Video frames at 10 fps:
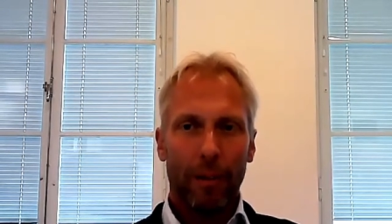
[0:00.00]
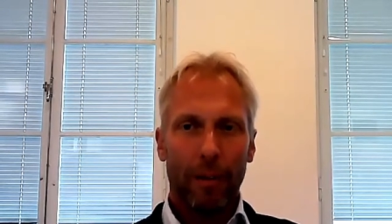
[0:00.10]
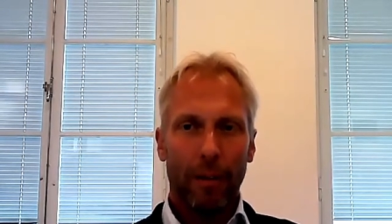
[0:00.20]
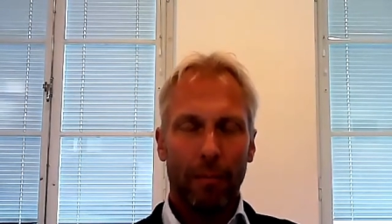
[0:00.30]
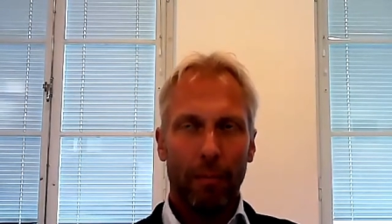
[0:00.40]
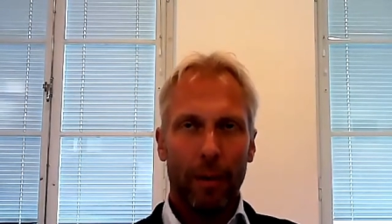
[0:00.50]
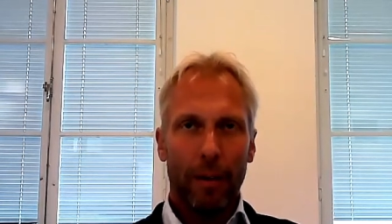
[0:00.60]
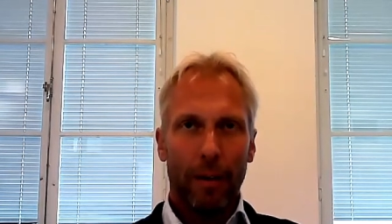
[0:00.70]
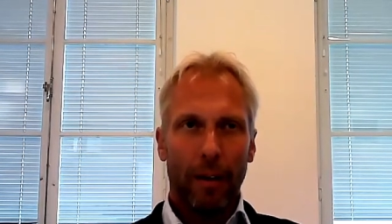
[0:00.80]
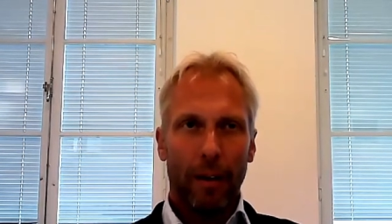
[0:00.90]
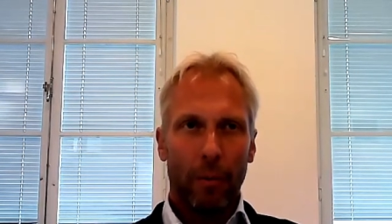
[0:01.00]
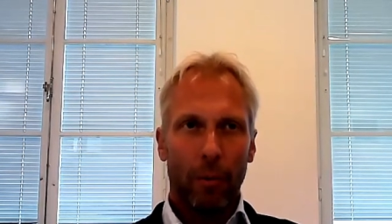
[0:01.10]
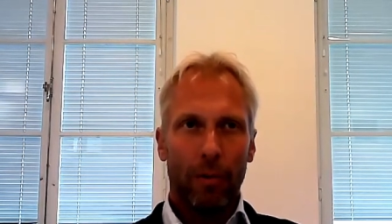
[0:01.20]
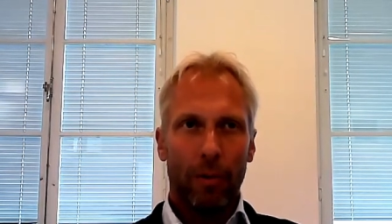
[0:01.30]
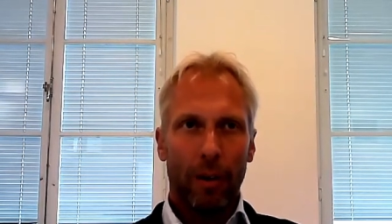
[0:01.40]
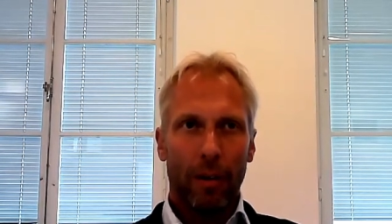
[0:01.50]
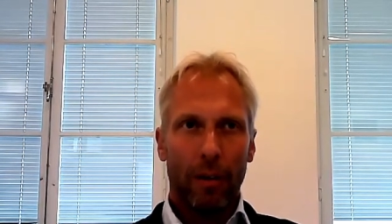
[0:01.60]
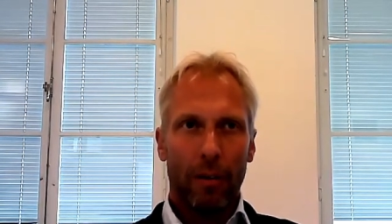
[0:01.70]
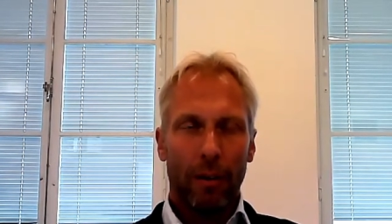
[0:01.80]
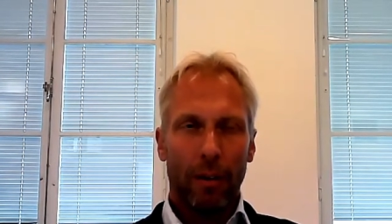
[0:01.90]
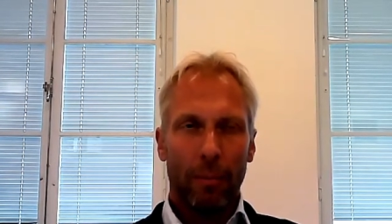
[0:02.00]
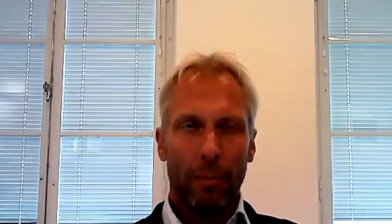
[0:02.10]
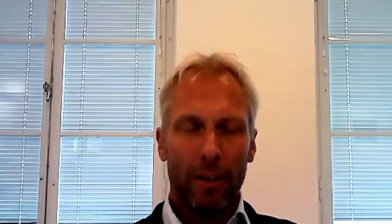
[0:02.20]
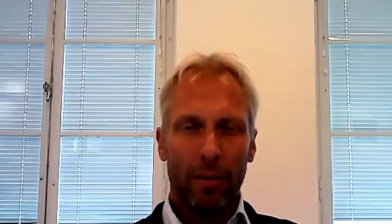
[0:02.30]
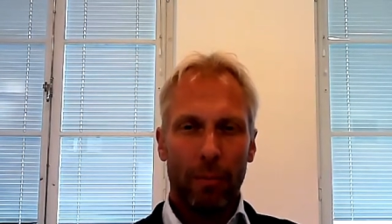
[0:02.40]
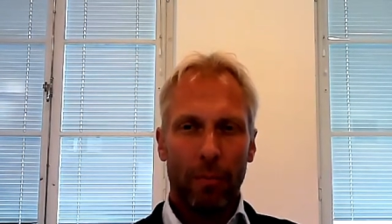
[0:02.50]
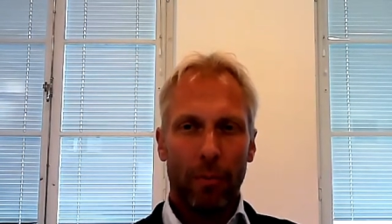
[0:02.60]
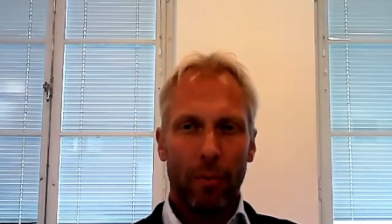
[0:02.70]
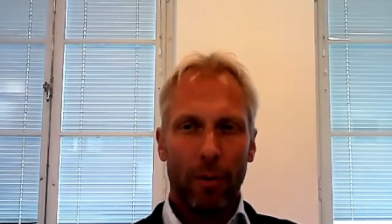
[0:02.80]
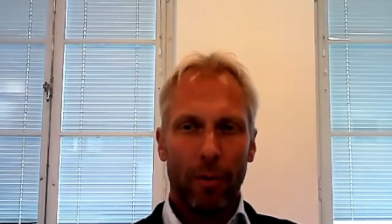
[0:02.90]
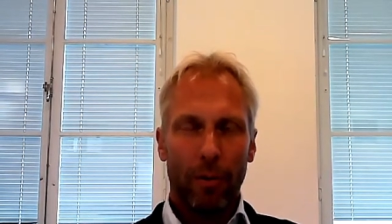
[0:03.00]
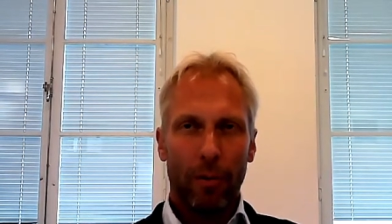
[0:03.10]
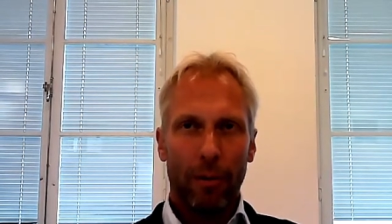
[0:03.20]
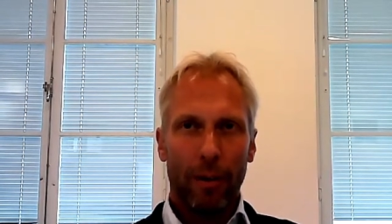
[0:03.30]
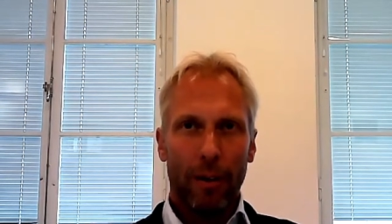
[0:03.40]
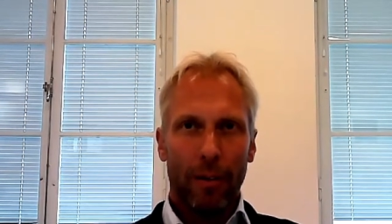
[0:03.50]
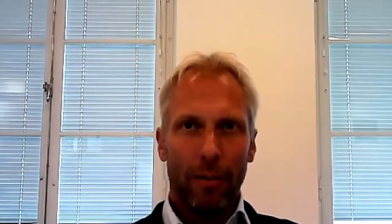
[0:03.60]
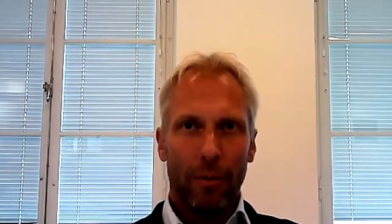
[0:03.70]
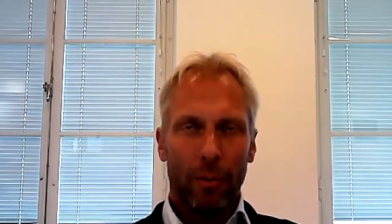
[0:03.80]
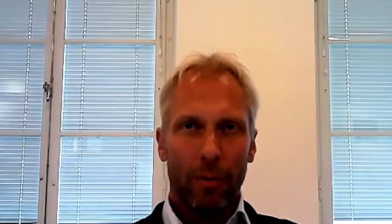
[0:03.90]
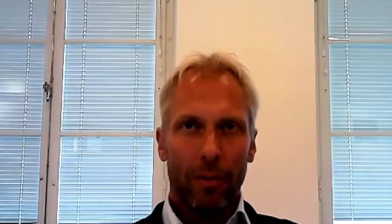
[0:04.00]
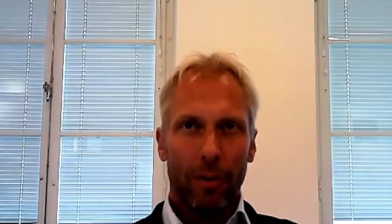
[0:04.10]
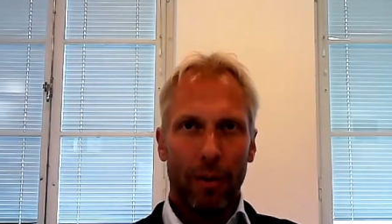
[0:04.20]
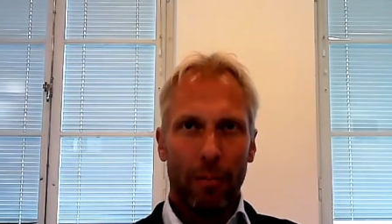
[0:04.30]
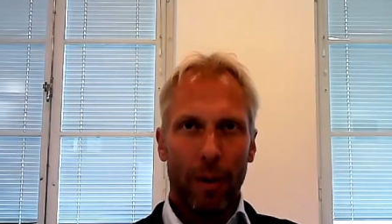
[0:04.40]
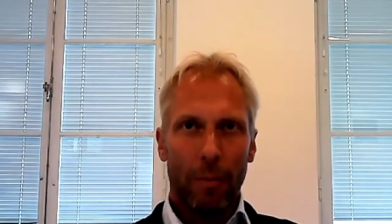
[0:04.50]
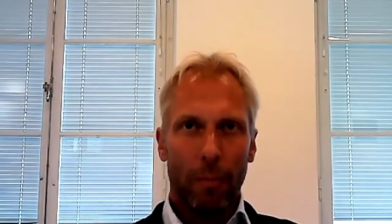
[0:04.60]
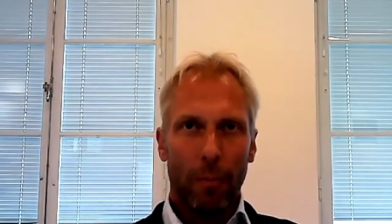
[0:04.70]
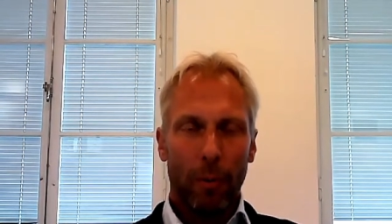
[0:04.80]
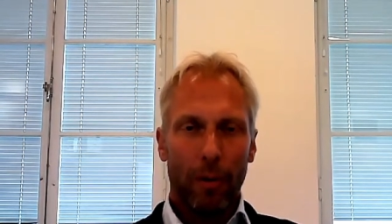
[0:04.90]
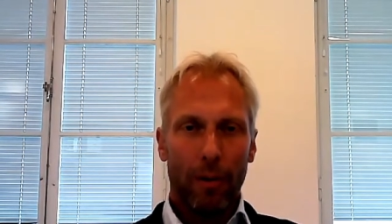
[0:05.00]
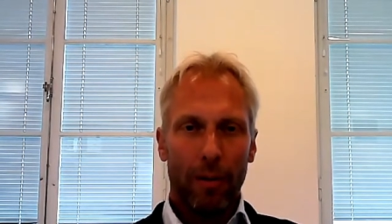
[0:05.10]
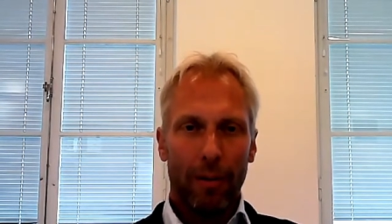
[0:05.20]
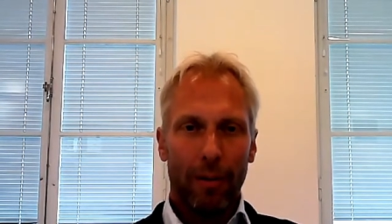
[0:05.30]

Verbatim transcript: Um, and I would say that, as I mentioned before, you know, to team up with